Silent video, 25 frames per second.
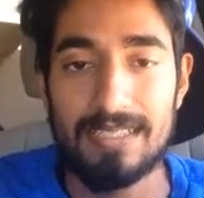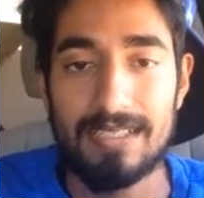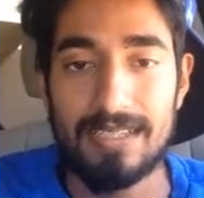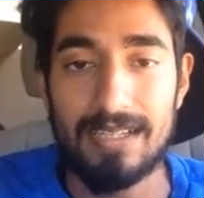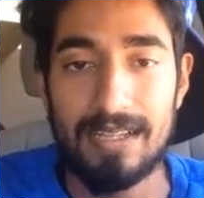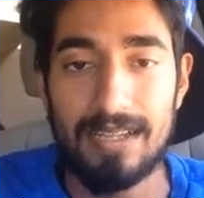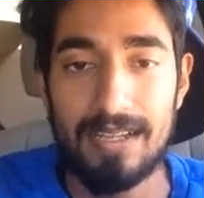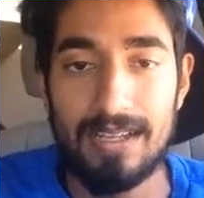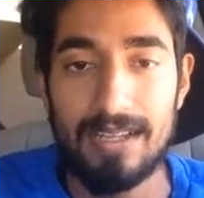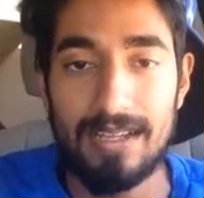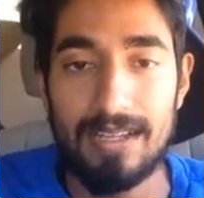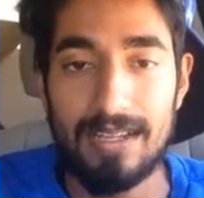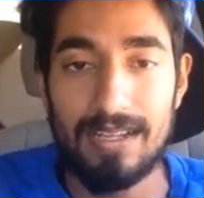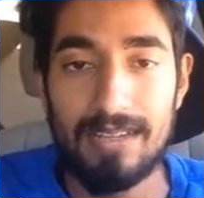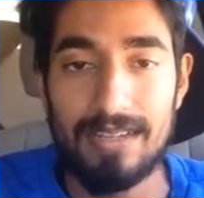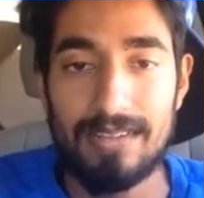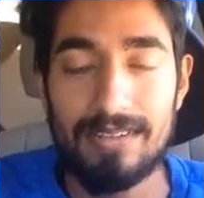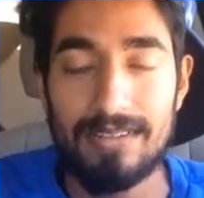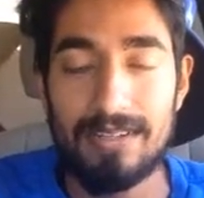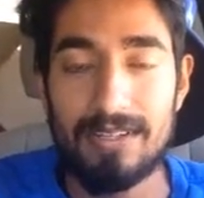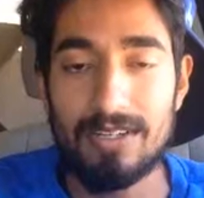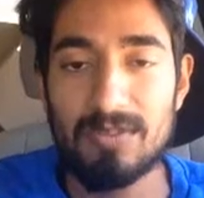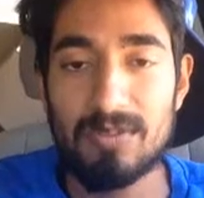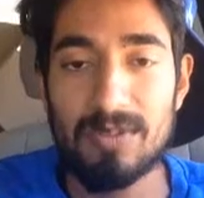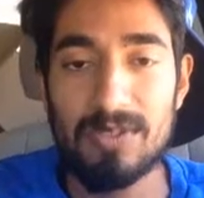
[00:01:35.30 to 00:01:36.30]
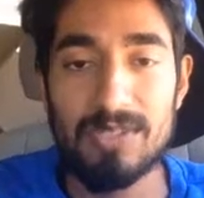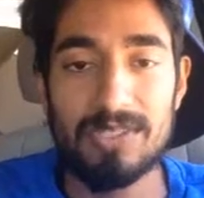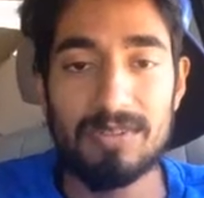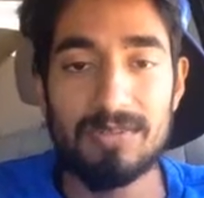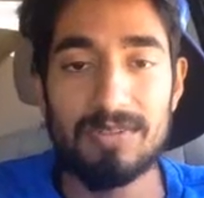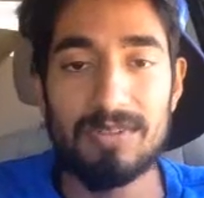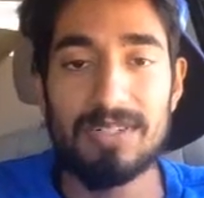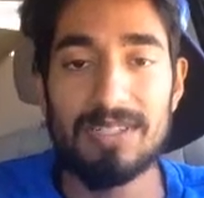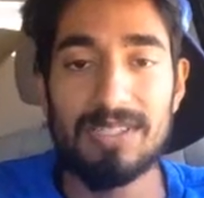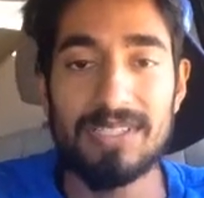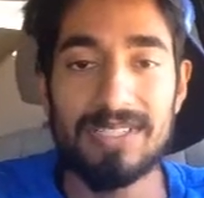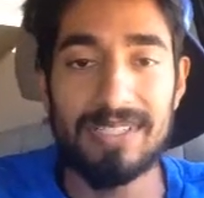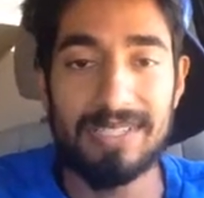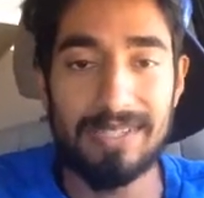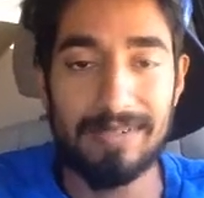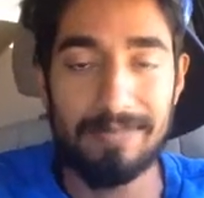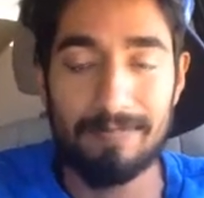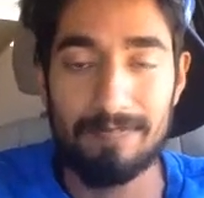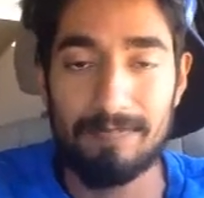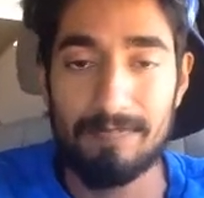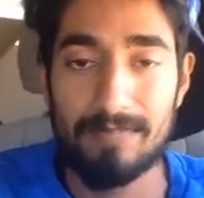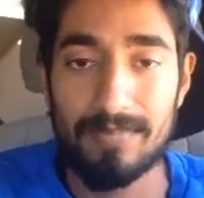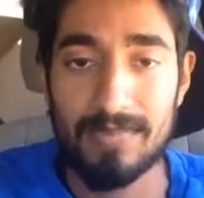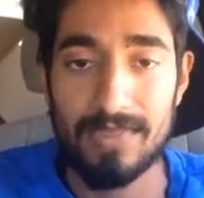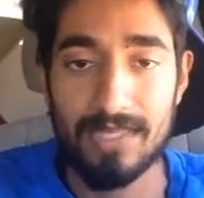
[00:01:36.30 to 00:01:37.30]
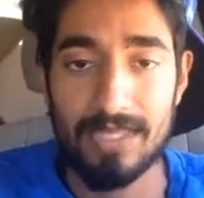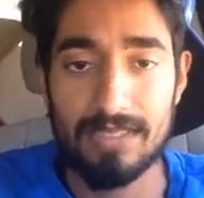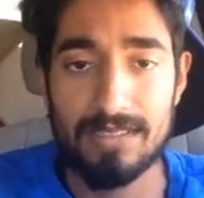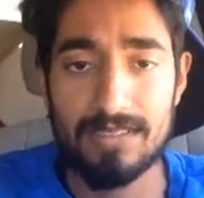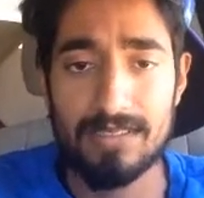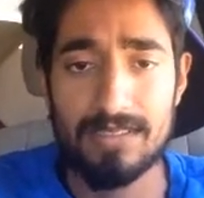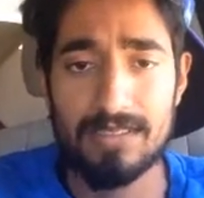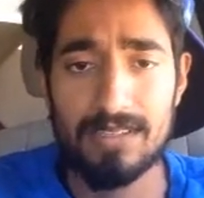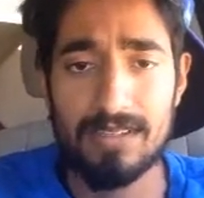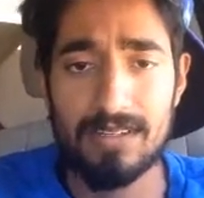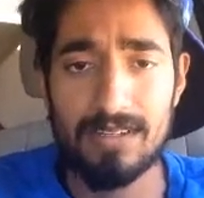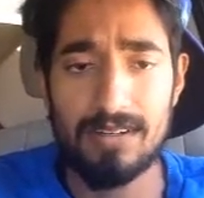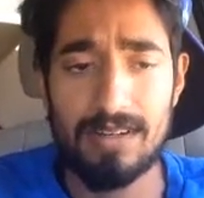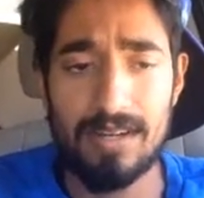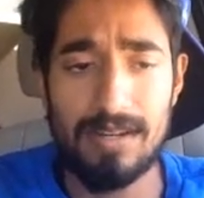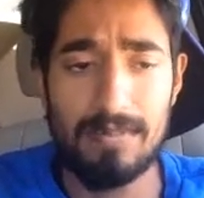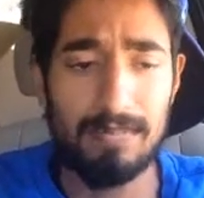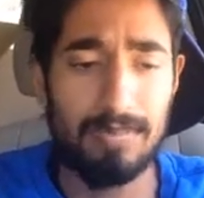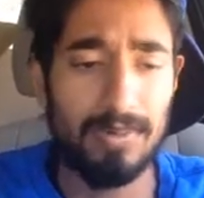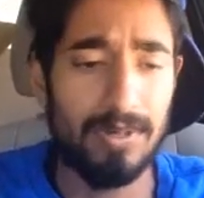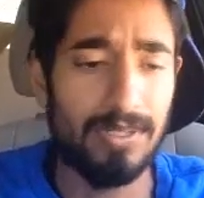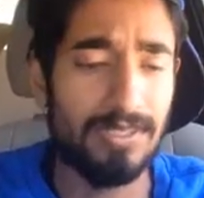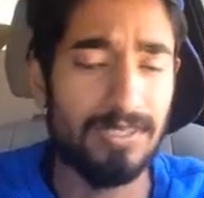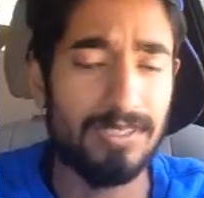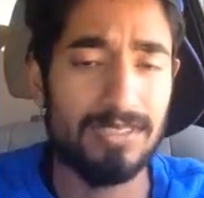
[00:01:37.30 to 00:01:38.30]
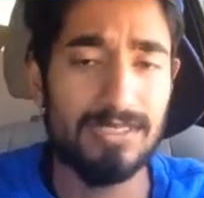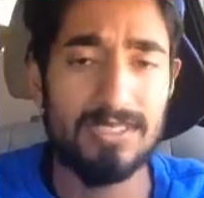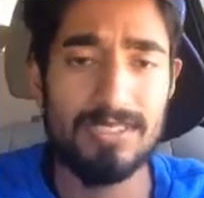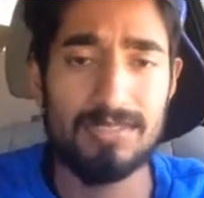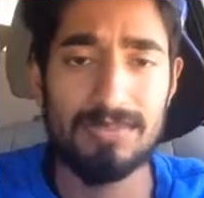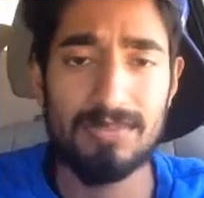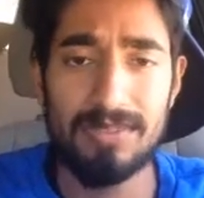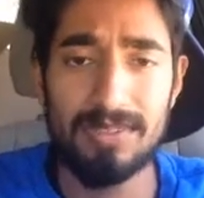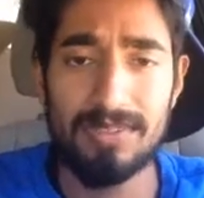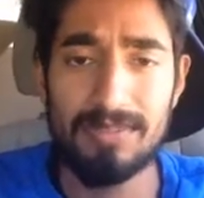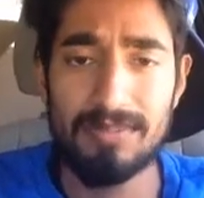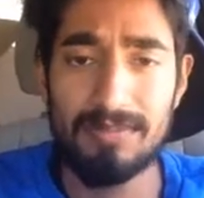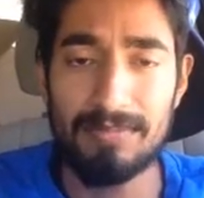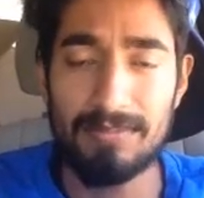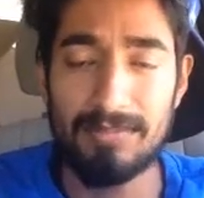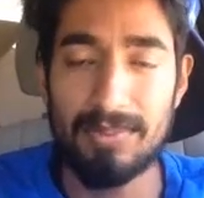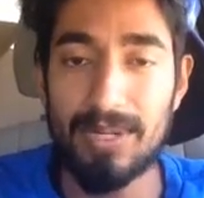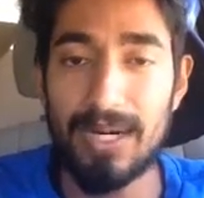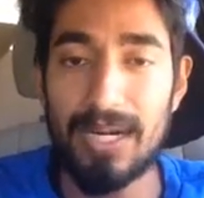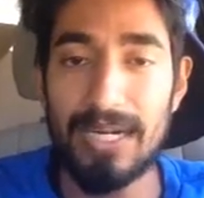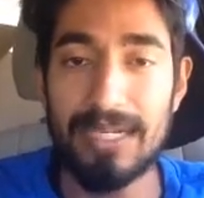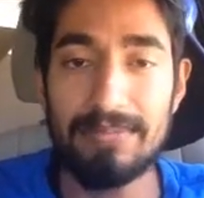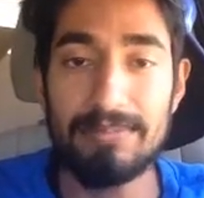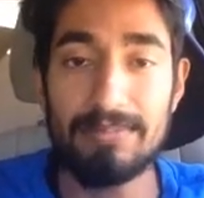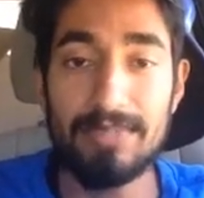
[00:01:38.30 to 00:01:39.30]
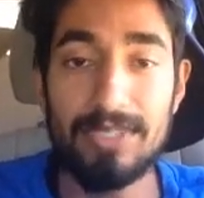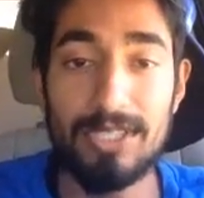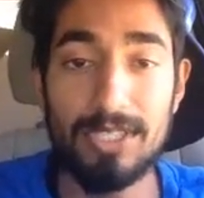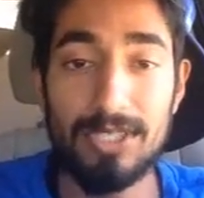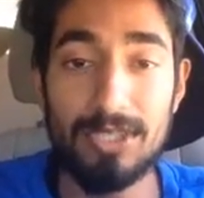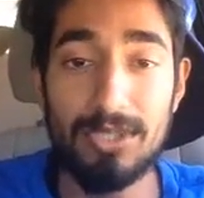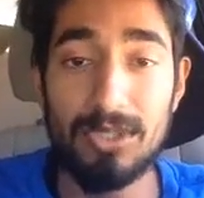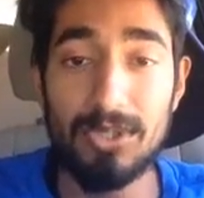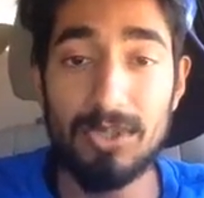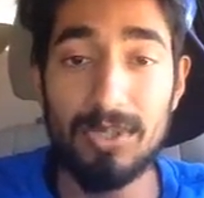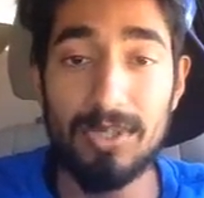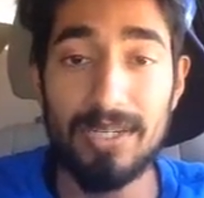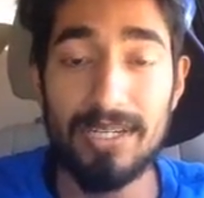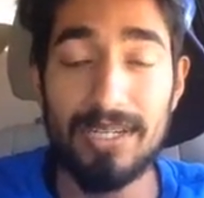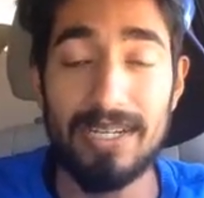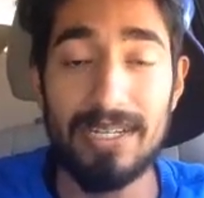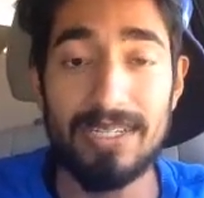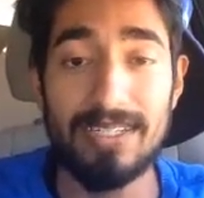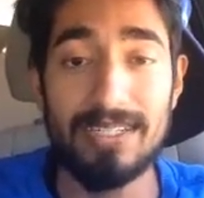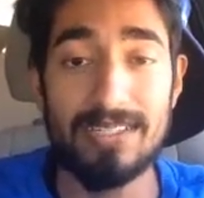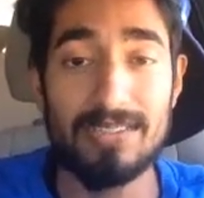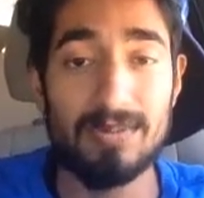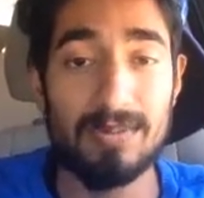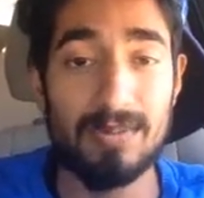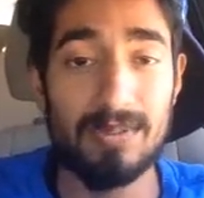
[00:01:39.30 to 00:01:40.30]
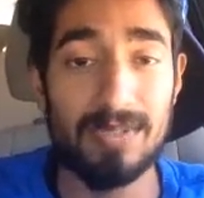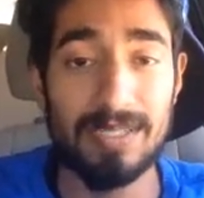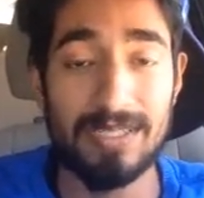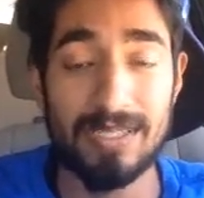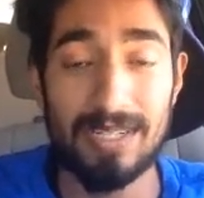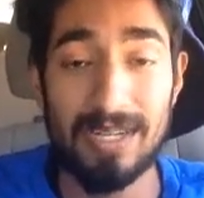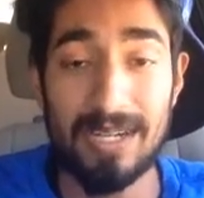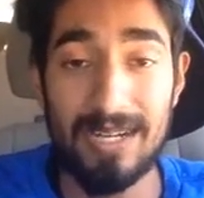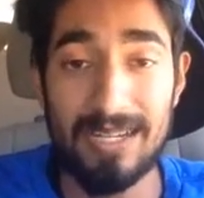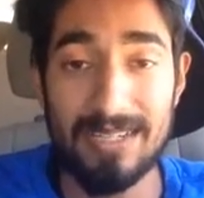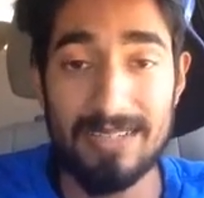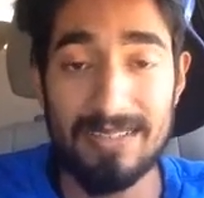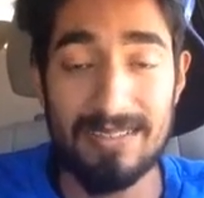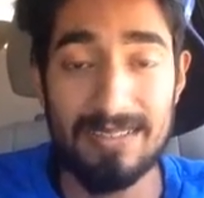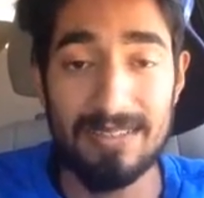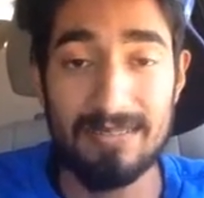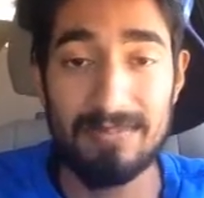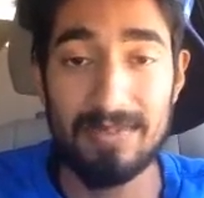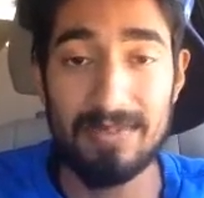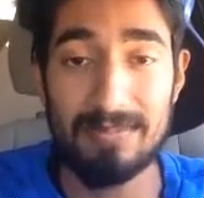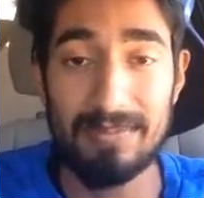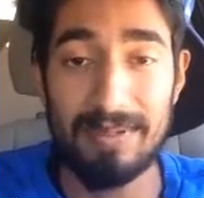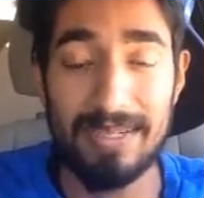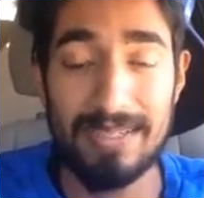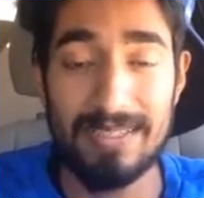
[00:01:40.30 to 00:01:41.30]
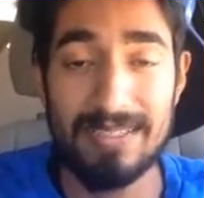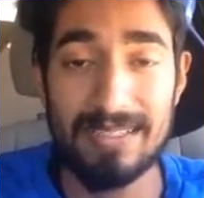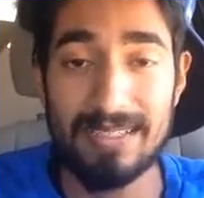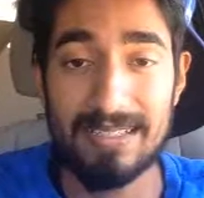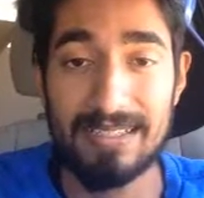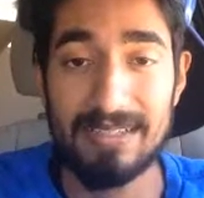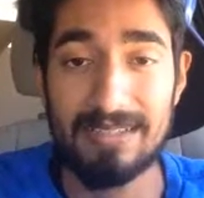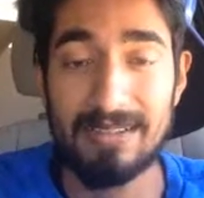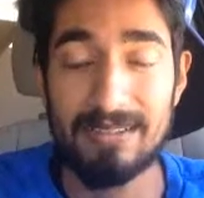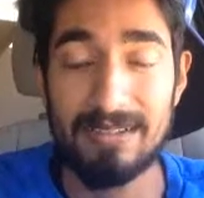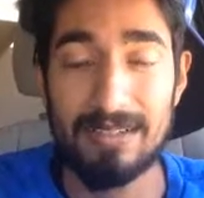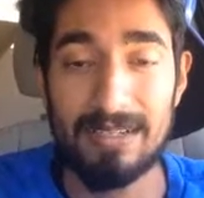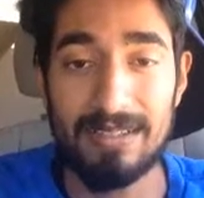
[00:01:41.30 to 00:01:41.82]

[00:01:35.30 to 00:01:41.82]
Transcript: theirs wasn't working. So I purchased this one prime new and it's working awesome, amazing.